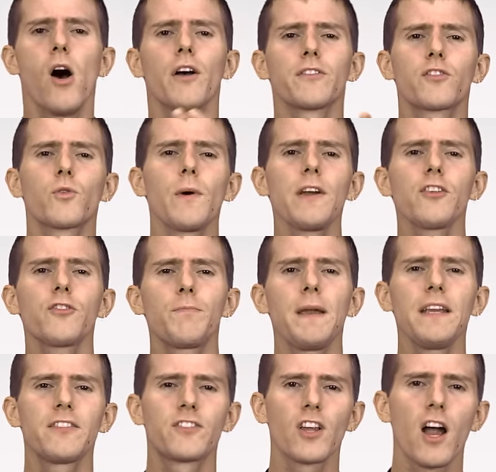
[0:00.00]
On
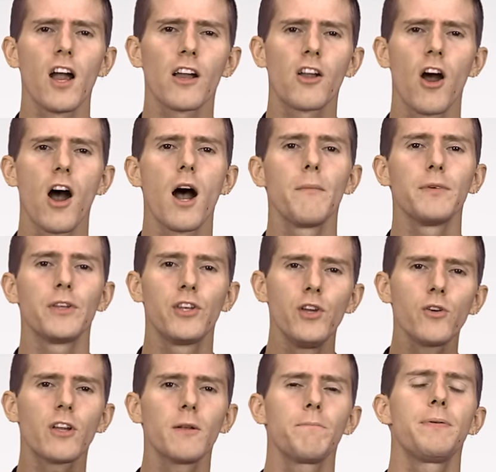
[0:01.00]
squarespace.com,
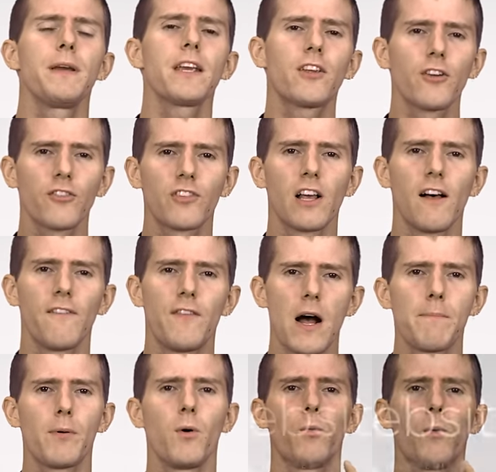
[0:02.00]
you can pick yourself up a